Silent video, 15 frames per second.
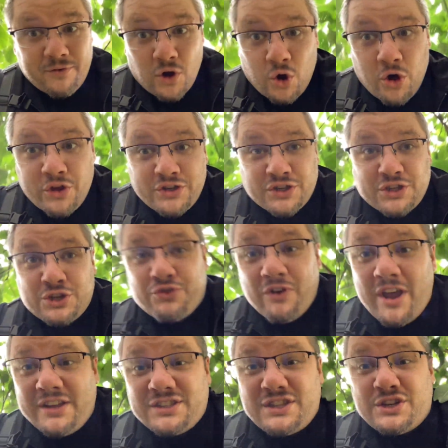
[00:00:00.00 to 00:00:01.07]
Oh, it's the
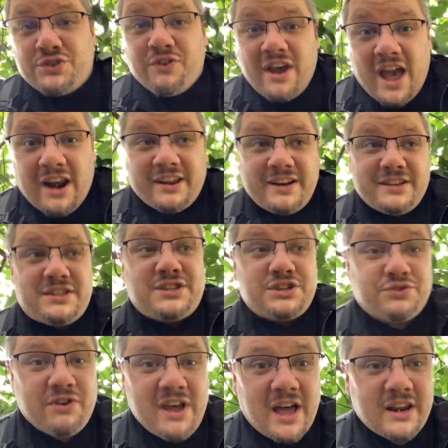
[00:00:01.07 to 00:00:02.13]
tree, it's the tree, Alan, it's the
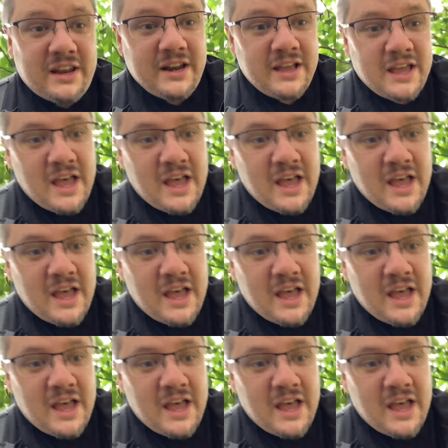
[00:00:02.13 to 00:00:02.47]
tree, Alan.